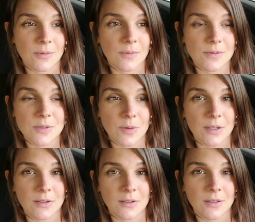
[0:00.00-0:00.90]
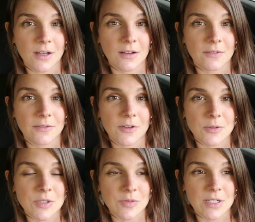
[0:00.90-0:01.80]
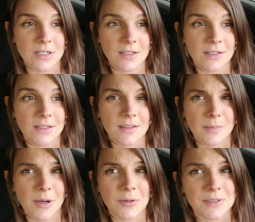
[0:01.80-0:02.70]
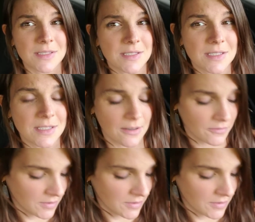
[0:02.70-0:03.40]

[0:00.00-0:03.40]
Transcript: soil of Costa Rica and the mountains and stuff.